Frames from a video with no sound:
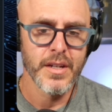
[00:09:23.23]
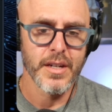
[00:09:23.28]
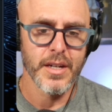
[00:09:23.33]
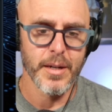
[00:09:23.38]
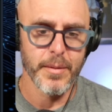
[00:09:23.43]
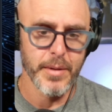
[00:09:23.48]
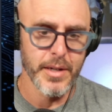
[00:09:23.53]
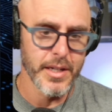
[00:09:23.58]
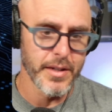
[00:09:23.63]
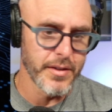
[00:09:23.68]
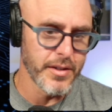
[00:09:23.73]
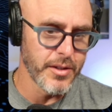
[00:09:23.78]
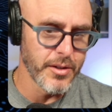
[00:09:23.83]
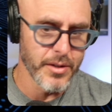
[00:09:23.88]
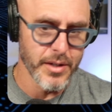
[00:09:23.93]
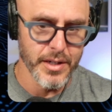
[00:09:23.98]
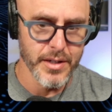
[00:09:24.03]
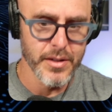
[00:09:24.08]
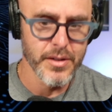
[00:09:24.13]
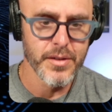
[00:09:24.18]
And you
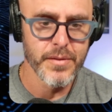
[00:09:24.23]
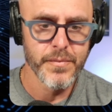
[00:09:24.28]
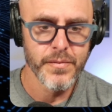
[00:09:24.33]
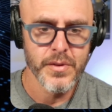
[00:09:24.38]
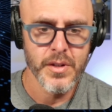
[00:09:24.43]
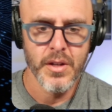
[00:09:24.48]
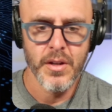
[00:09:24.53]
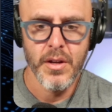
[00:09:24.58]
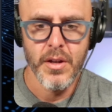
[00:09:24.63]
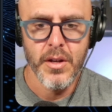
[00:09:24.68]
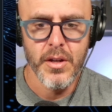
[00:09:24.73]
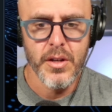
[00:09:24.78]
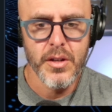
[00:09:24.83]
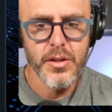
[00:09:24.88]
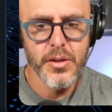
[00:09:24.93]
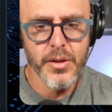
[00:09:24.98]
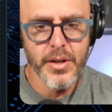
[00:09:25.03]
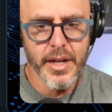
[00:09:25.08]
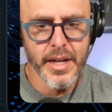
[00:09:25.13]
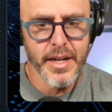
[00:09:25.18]

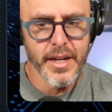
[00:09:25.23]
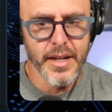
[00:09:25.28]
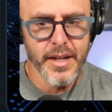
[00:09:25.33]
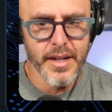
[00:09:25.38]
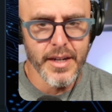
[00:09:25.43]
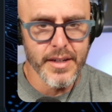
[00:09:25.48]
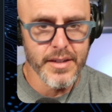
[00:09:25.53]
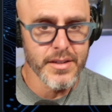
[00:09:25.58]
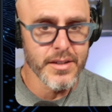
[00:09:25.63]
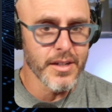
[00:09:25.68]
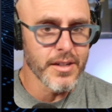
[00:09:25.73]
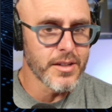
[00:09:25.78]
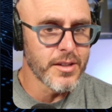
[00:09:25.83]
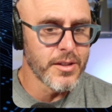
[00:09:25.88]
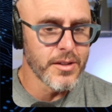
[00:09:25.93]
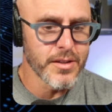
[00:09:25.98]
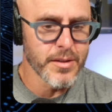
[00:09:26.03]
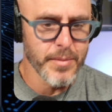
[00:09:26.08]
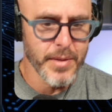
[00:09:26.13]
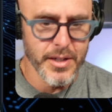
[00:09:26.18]
can start to
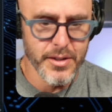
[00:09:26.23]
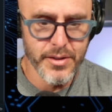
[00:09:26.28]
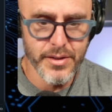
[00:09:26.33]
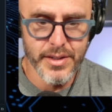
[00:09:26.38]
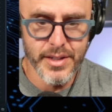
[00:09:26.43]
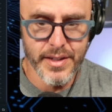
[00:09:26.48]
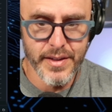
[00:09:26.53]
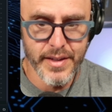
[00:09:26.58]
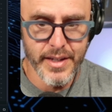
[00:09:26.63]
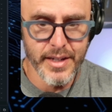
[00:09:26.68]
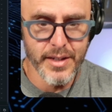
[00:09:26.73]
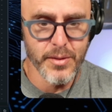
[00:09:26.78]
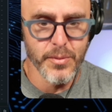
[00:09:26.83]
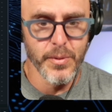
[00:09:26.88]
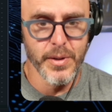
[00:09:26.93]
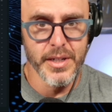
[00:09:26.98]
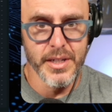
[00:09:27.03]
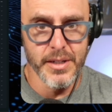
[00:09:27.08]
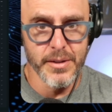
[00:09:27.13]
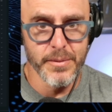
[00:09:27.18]
do some interesting things
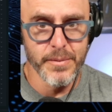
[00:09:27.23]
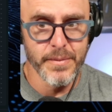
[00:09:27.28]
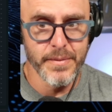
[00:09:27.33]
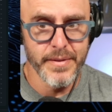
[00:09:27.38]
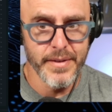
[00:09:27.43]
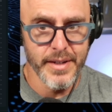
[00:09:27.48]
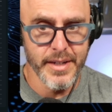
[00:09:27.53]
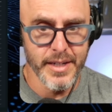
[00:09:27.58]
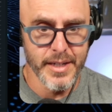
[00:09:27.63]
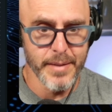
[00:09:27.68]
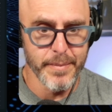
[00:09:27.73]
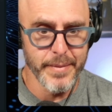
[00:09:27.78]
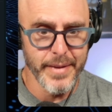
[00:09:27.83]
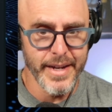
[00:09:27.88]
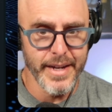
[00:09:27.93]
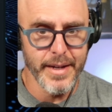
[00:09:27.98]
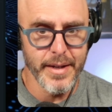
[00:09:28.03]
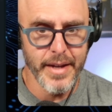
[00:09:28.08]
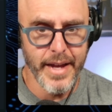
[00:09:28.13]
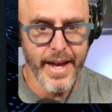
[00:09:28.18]
when you
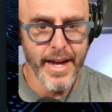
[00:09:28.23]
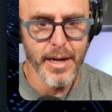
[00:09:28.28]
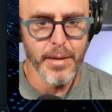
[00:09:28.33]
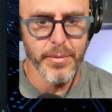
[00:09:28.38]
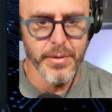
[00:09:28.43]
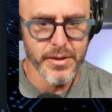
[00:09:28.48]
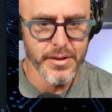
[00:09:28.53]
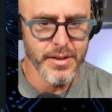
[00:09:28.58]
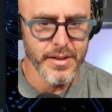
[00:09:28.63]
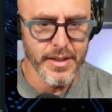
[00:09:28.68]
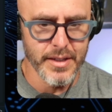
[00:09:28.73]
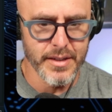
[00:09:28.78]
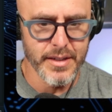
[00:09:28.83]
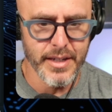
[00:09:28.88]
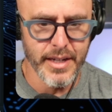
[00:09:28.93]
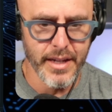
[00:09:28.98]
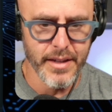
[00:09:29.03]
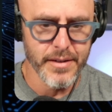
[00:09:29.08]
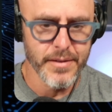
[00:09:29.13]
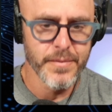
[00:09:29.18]
add a bunch of these
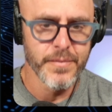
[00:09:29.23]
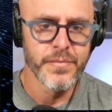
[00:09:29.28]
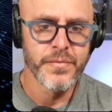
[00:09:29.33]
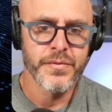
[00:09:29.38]
together.